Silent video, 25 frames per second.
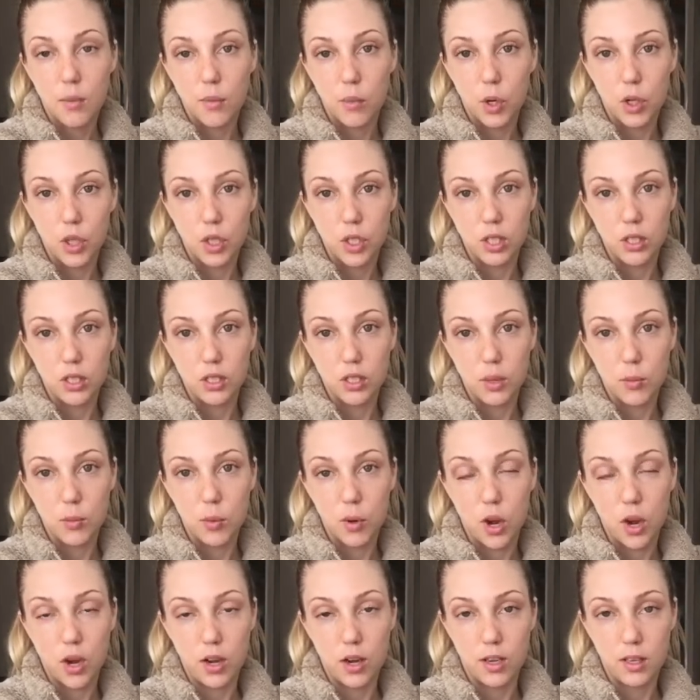purchase a
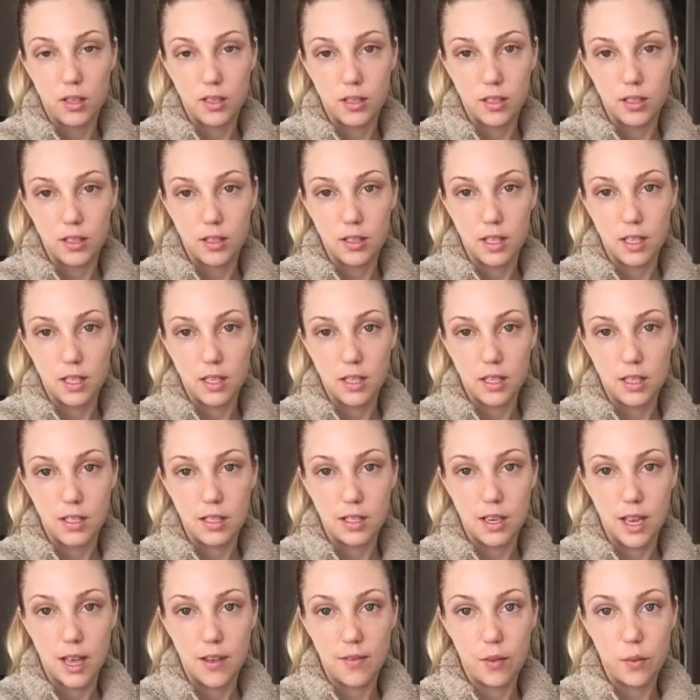product, is that it
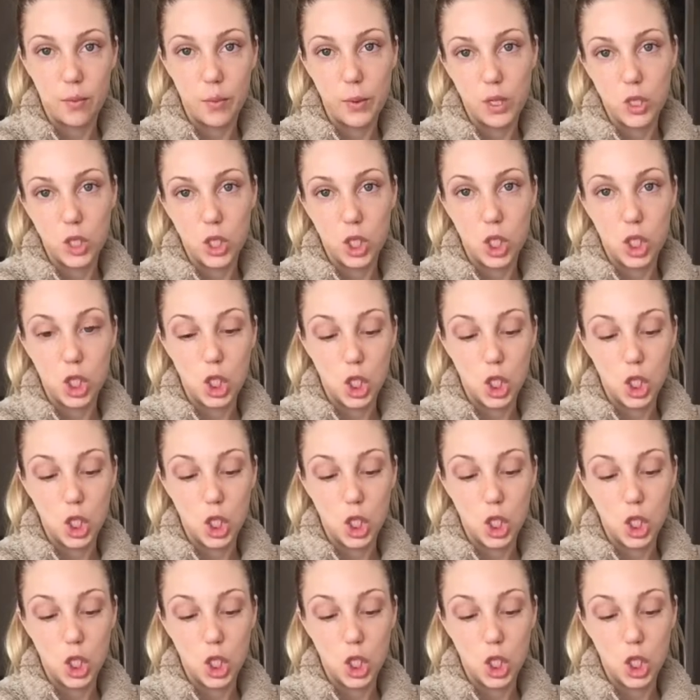doesn't have a bunch of